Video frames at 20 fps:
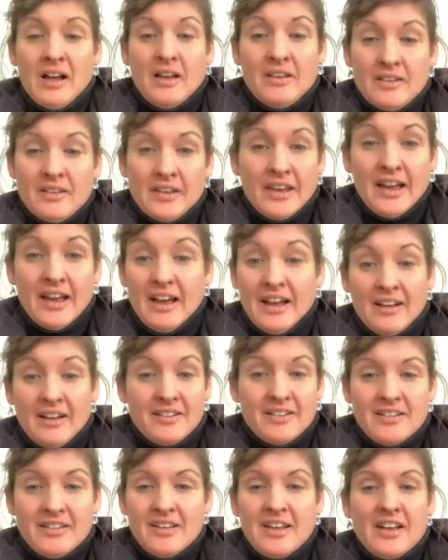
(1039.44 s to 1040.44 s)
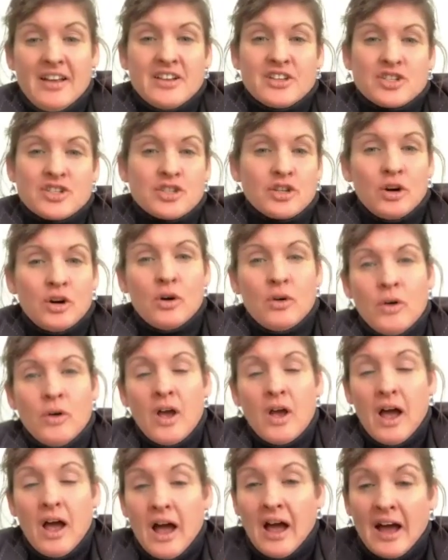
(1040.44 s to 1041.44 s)
Yeah. So
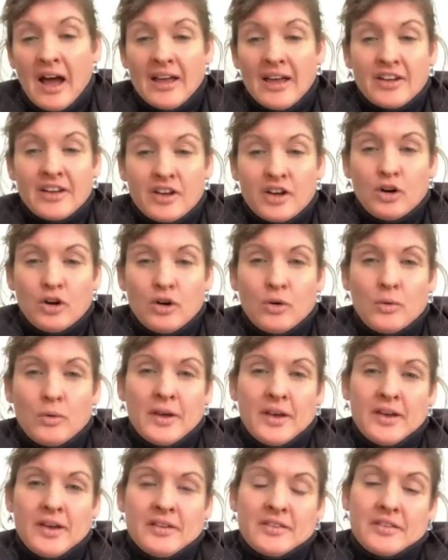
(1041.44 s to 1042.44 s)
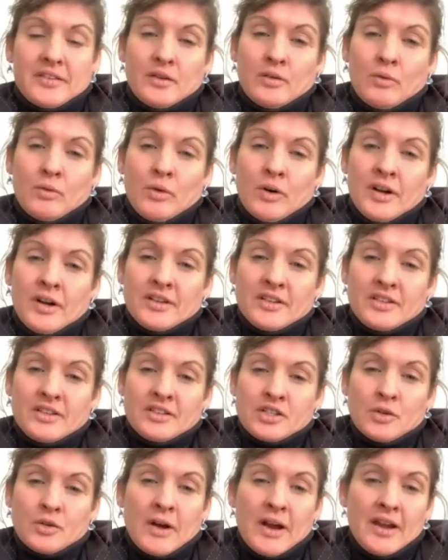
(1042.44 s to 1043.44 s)
I go with, what
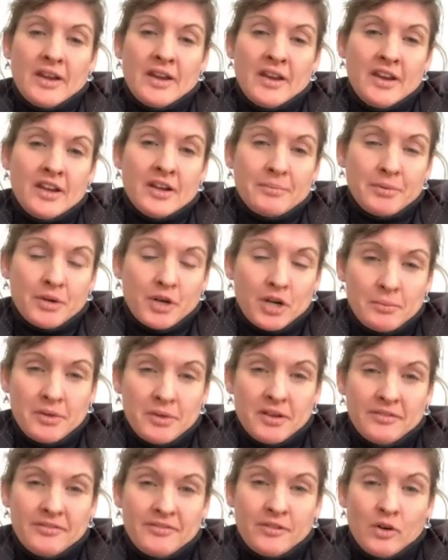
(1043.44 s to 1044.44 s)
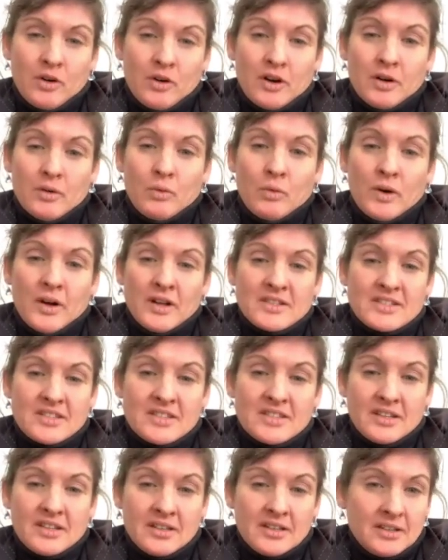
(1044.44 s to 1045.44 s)
do I need a permit for? What's
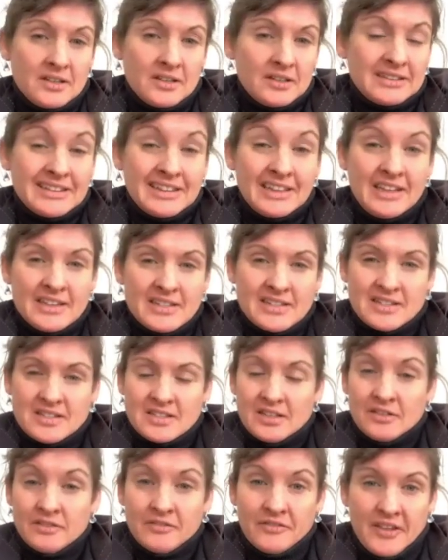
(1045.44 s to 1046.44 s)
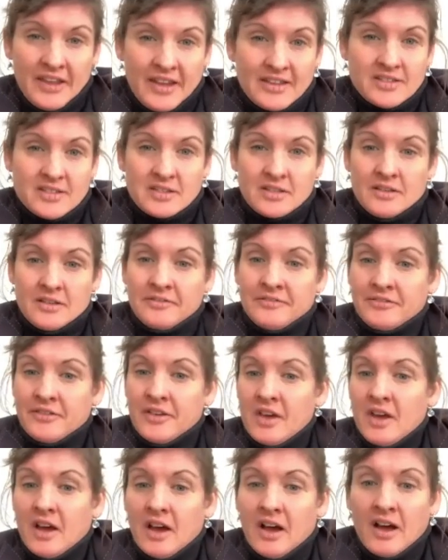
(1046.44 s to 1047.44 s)
the least invasive
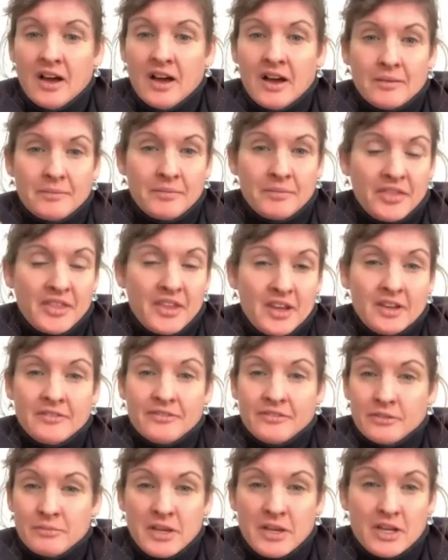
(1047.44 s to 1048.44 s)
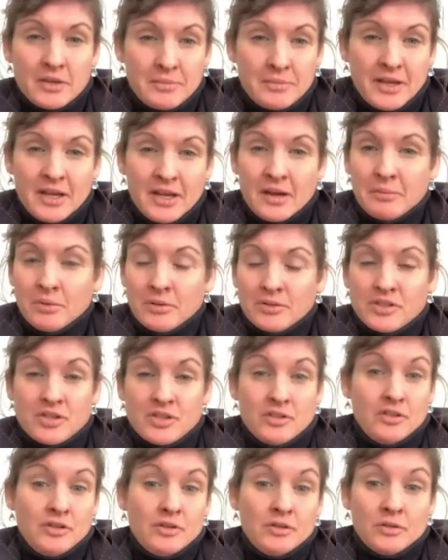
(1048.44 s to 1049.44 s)
thing for me to be able
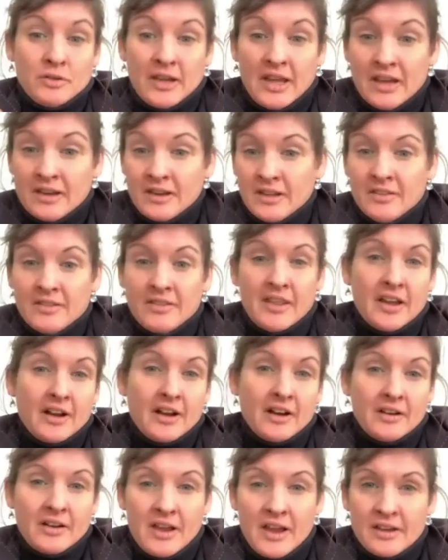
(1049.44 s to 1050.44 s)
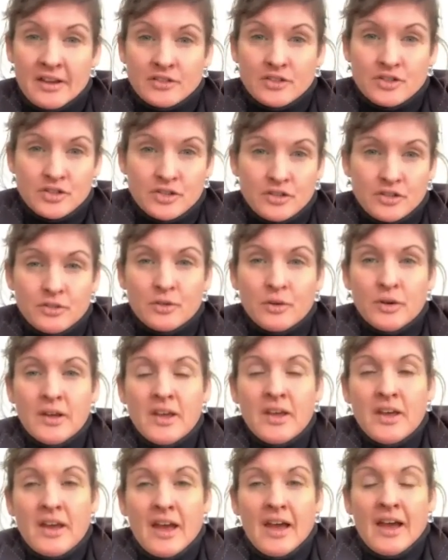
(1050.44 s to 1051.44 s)
to get in there and do?
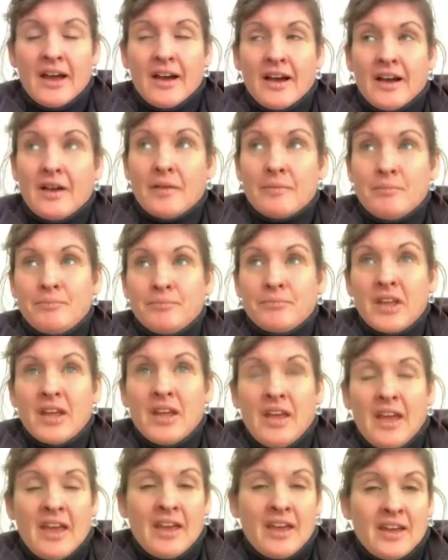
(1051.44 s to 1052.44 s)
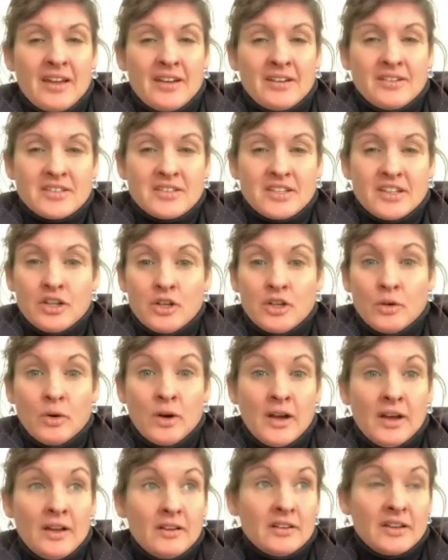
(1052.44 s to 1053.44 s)
And you know
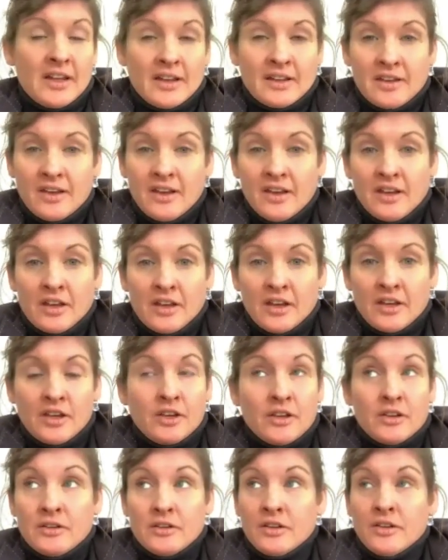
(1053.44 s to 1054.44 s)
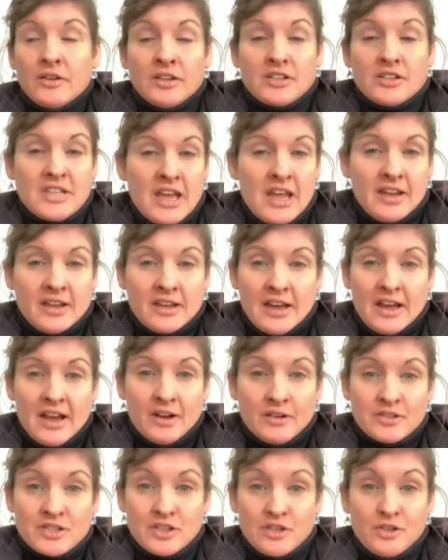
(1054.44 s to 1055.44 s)
what? Like, you could take a
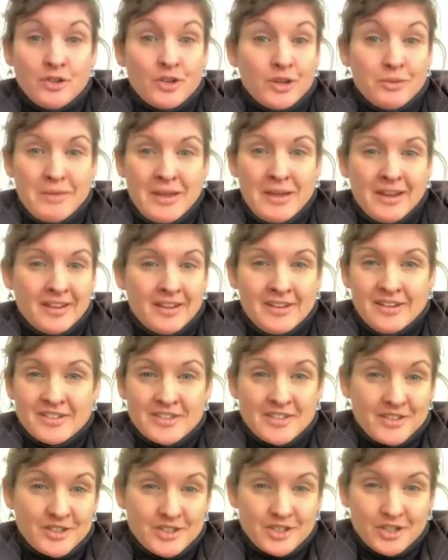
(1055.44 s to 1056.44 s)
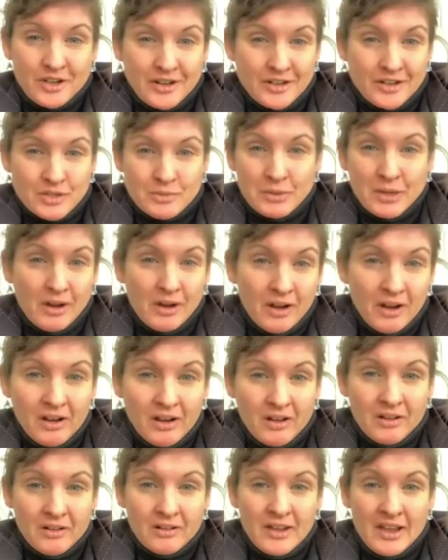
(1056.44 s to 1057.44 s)
house and you can make it into the Taj
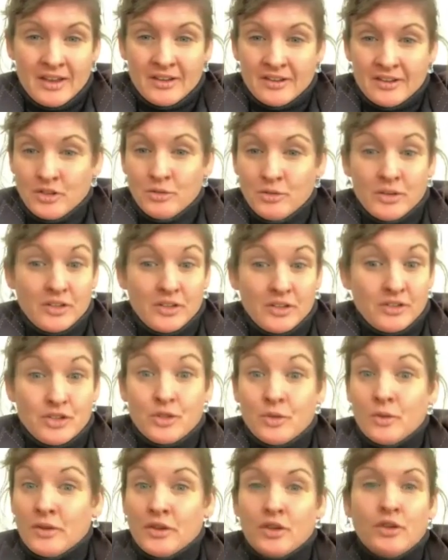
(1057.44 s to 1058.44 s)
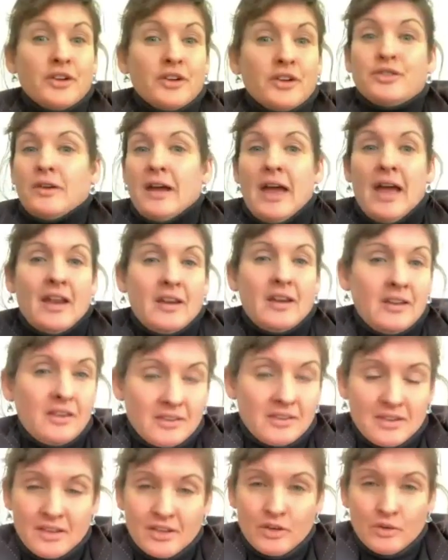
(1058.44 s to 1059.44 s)
Mahal, and you can do
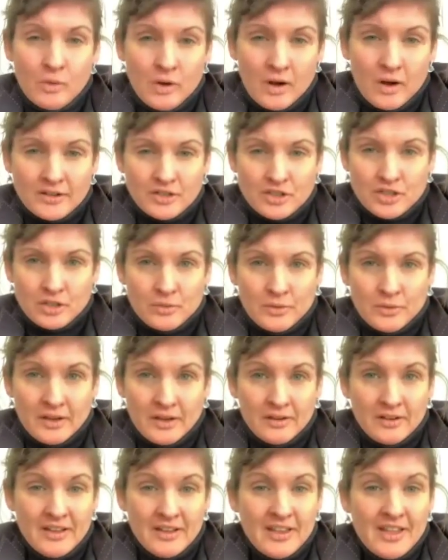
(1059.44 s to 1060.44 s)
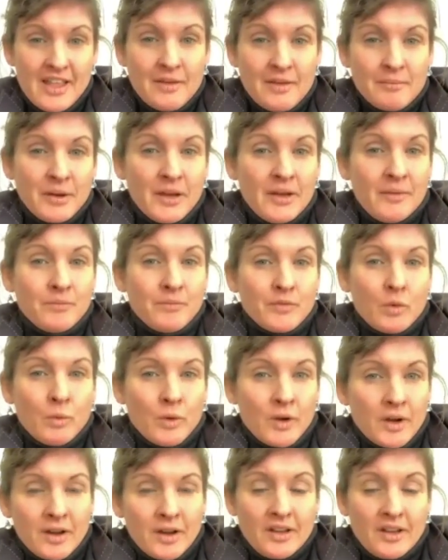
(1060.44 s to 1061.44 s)
anything you want to it. But
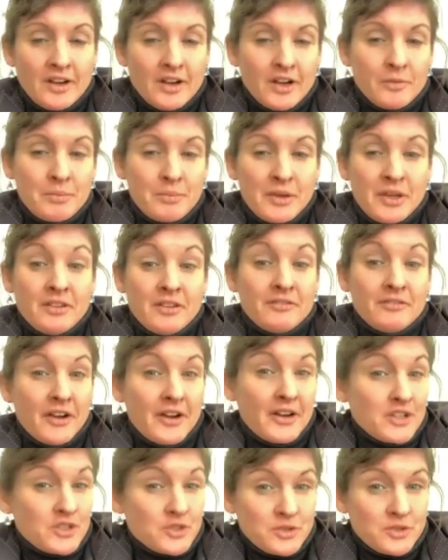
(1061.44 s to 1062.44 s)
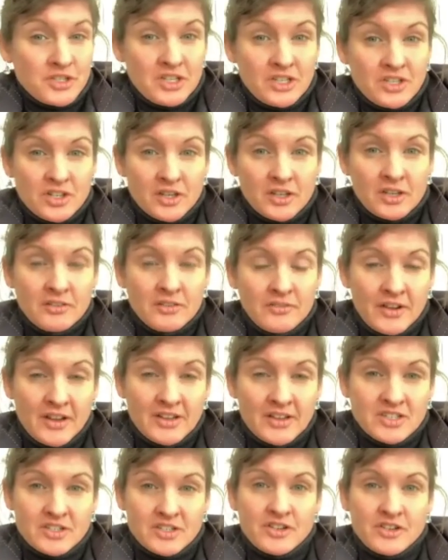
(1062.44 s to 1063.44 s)
we're here being very strategic
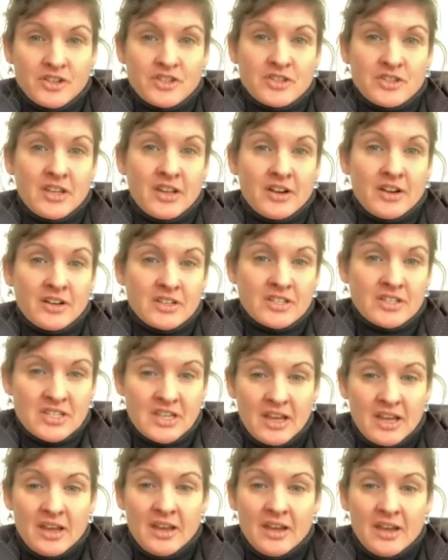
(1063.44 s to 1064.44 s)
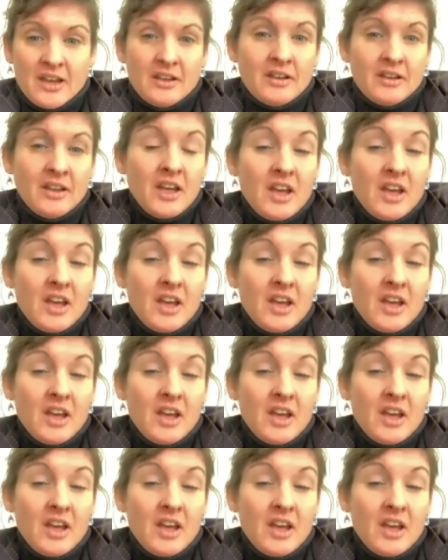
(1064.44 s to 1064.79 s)
investors that are saying,